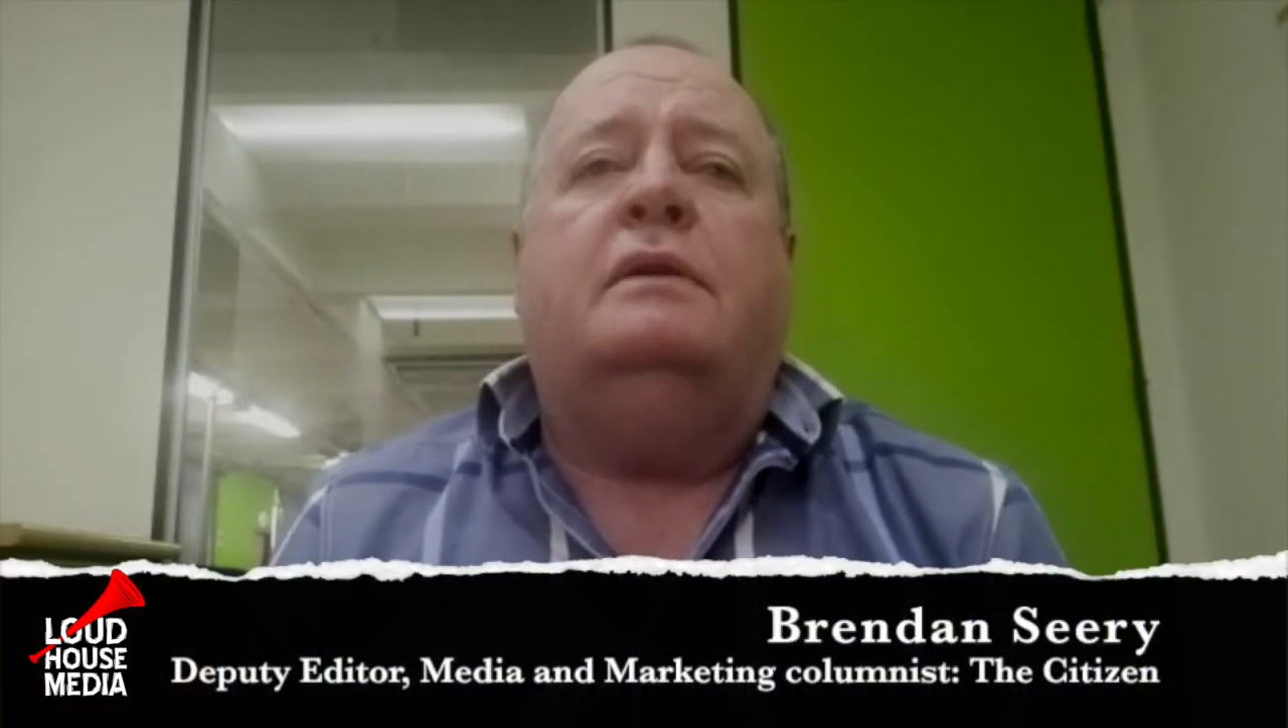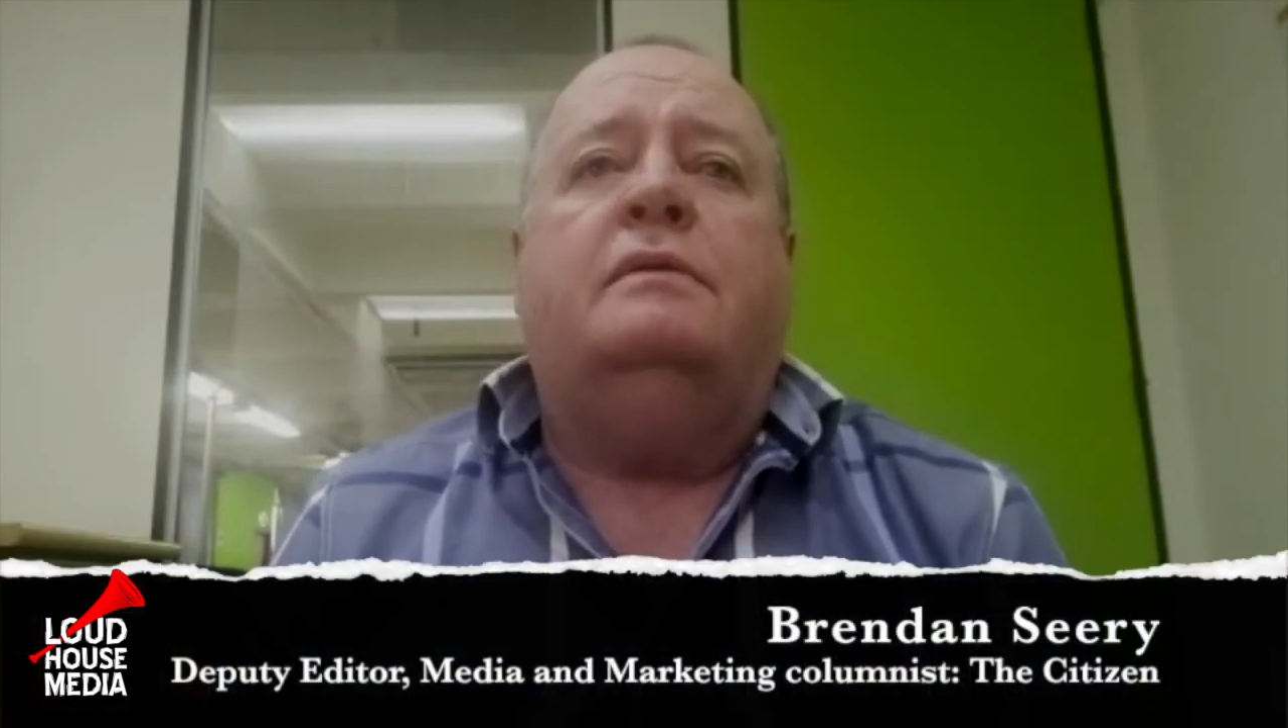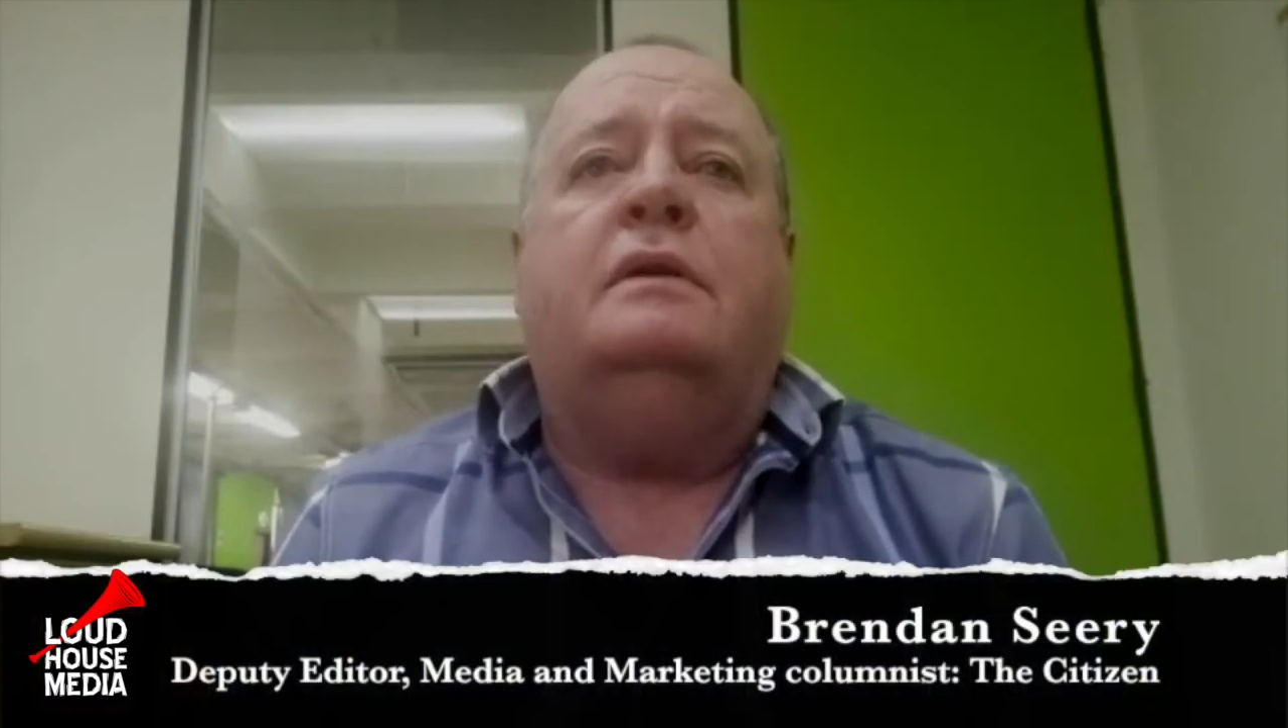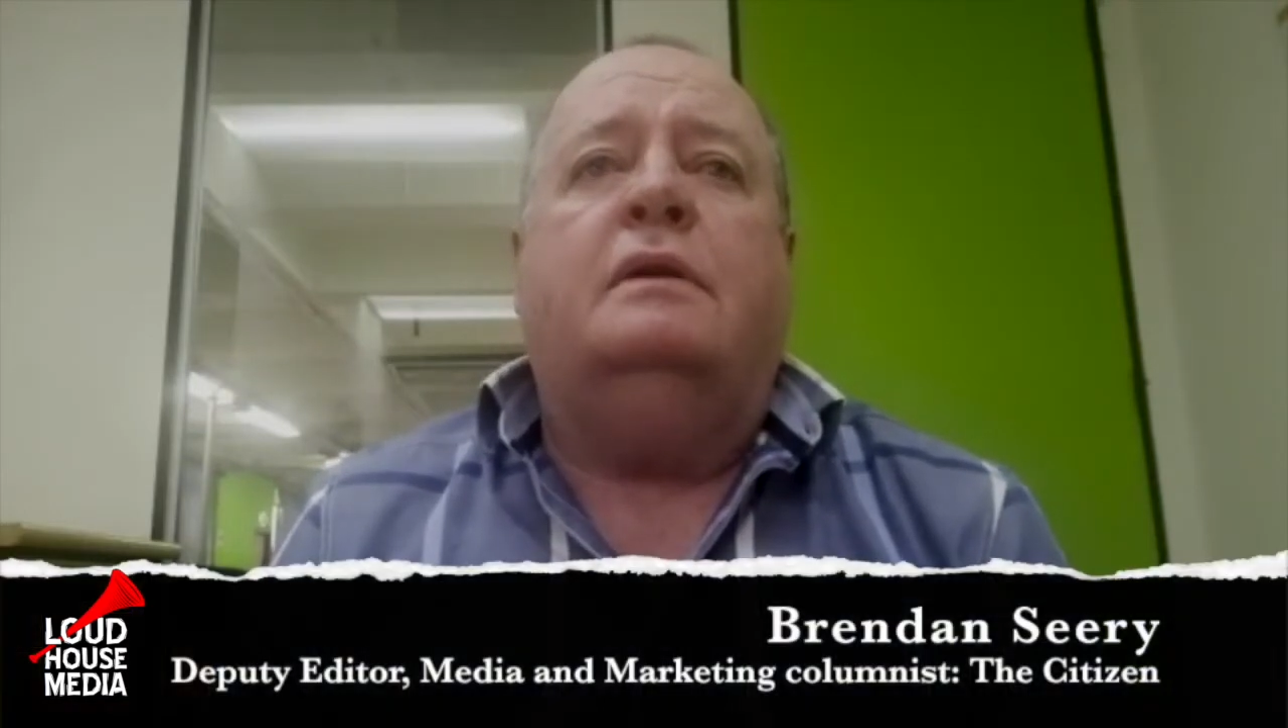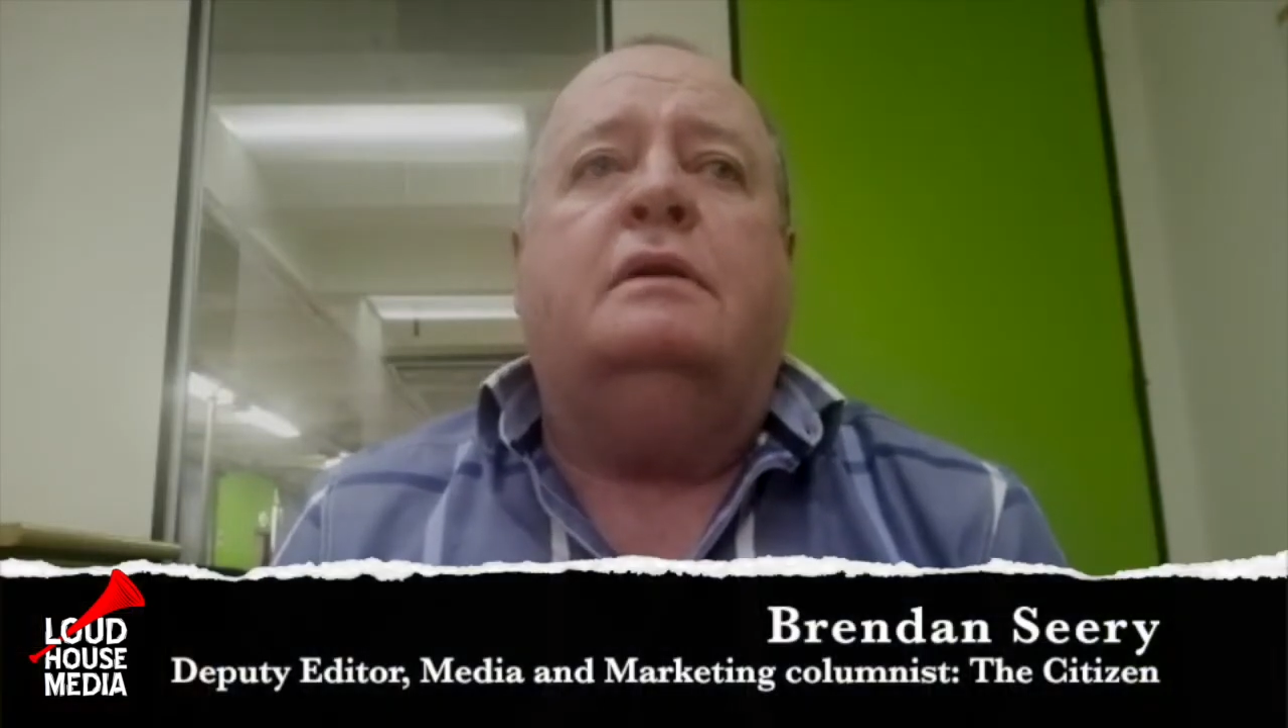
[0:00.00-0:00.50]

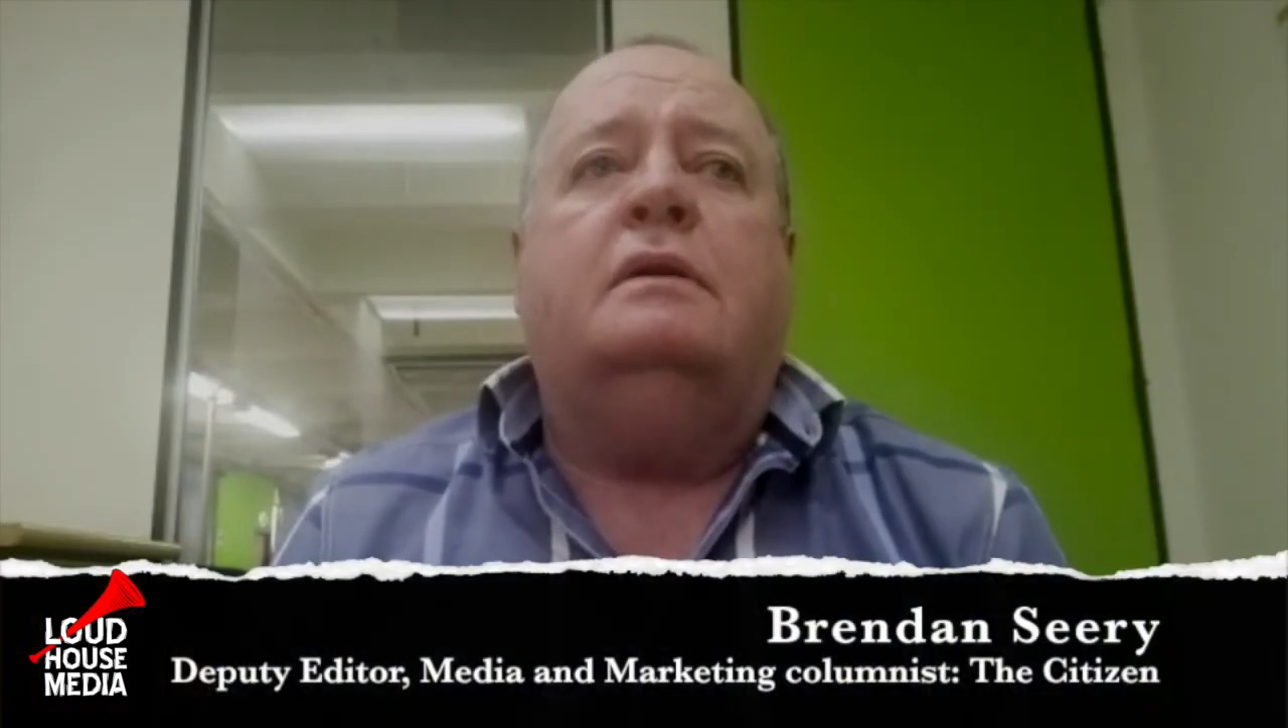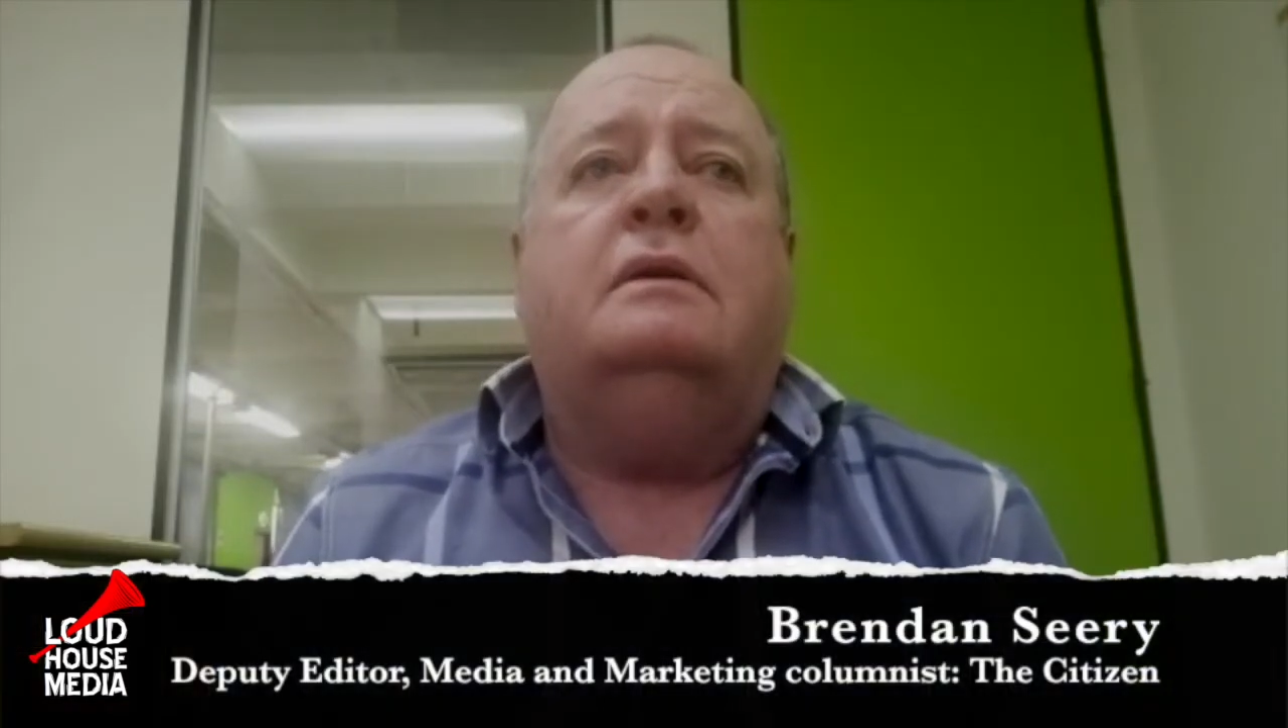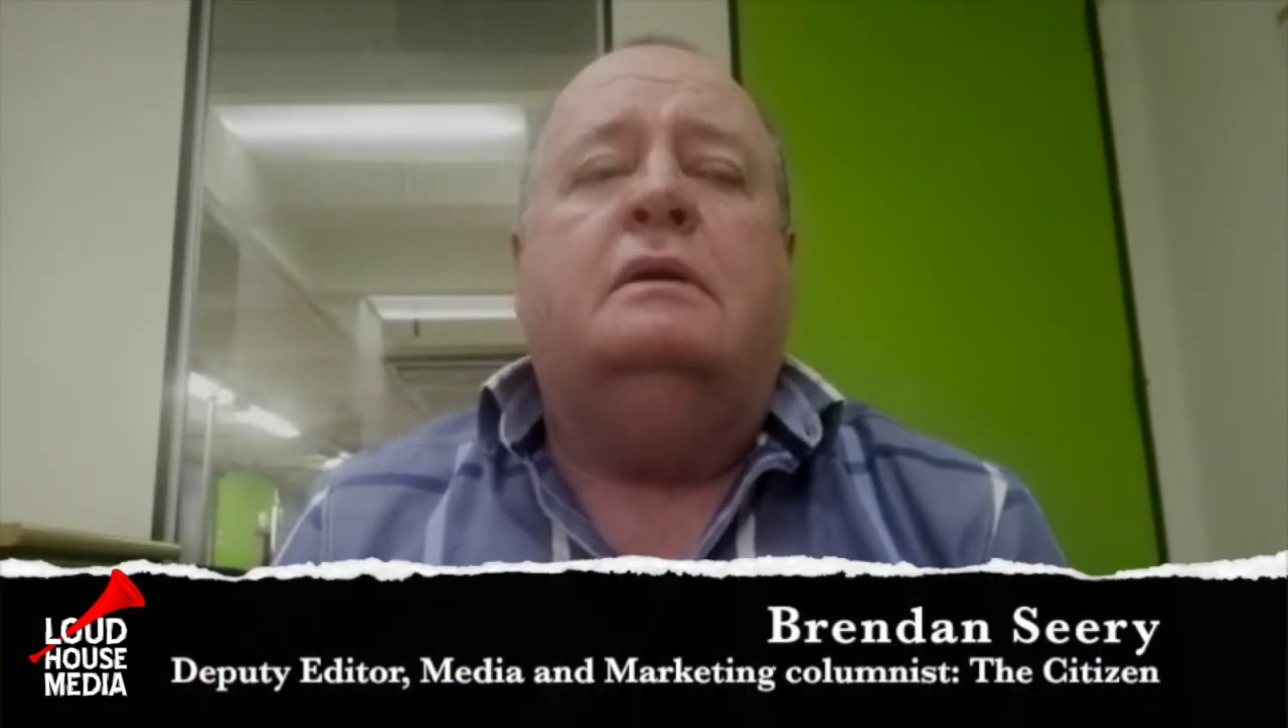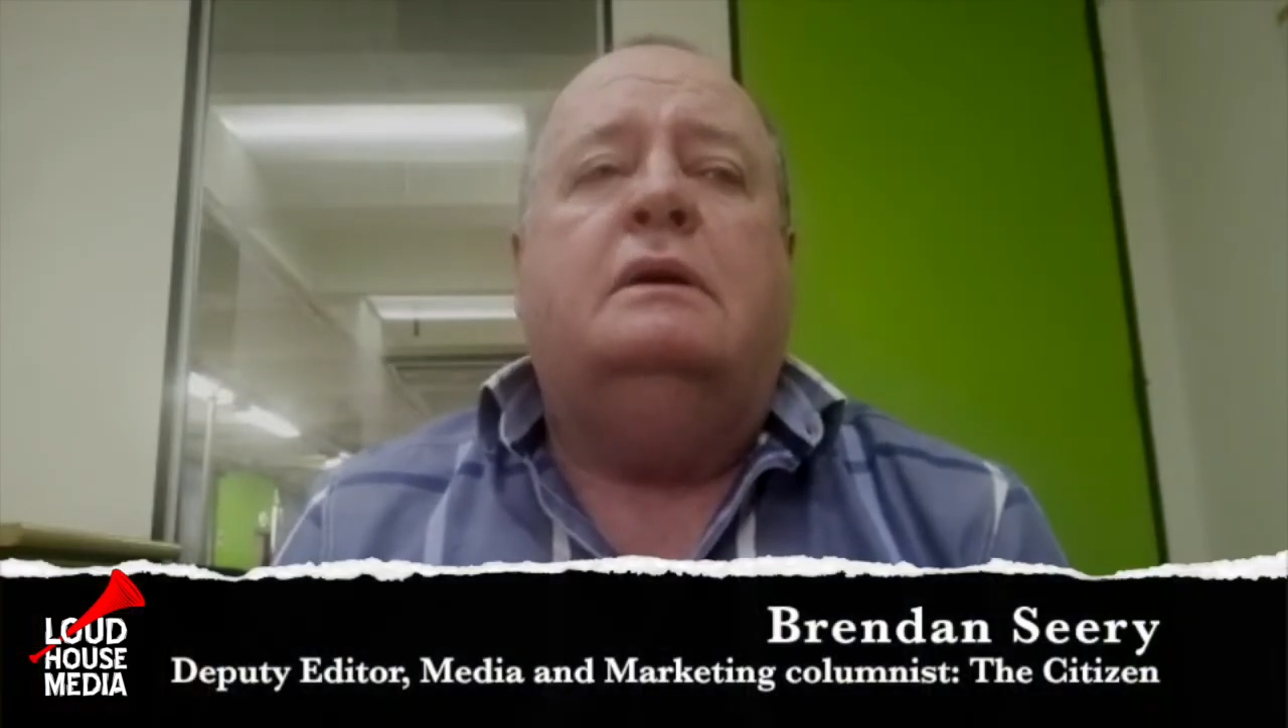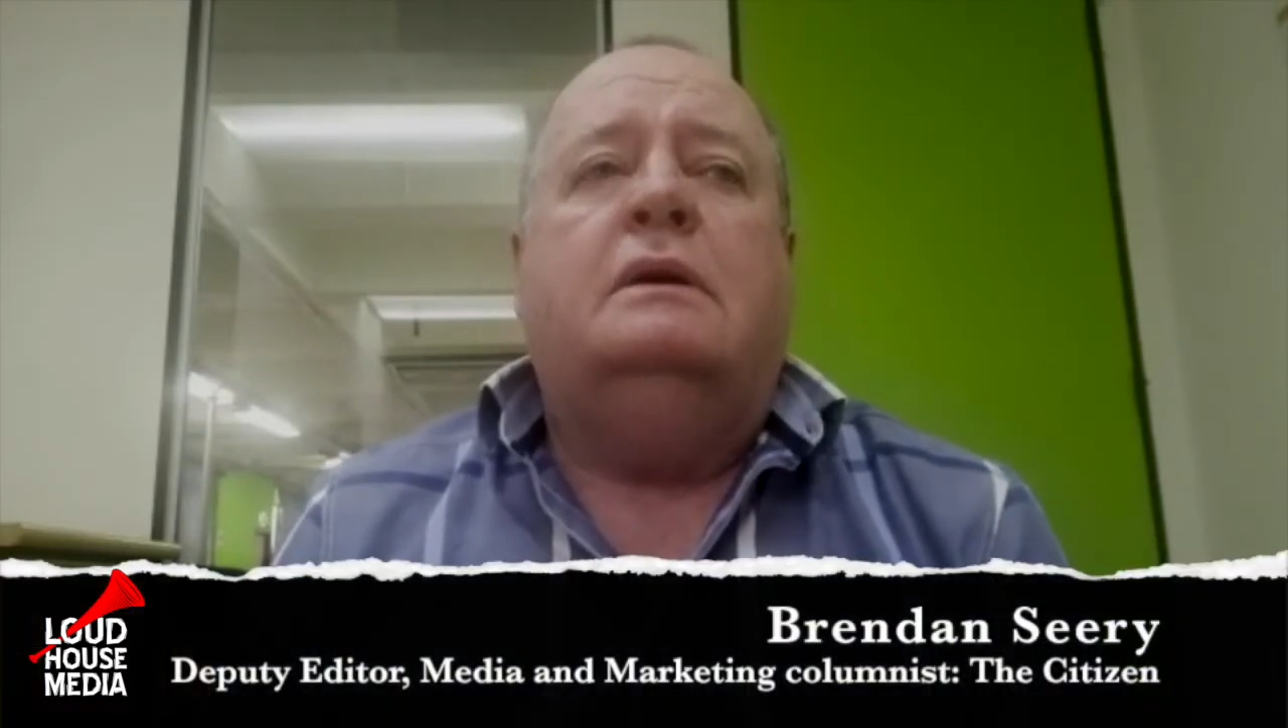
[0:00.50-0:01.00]
think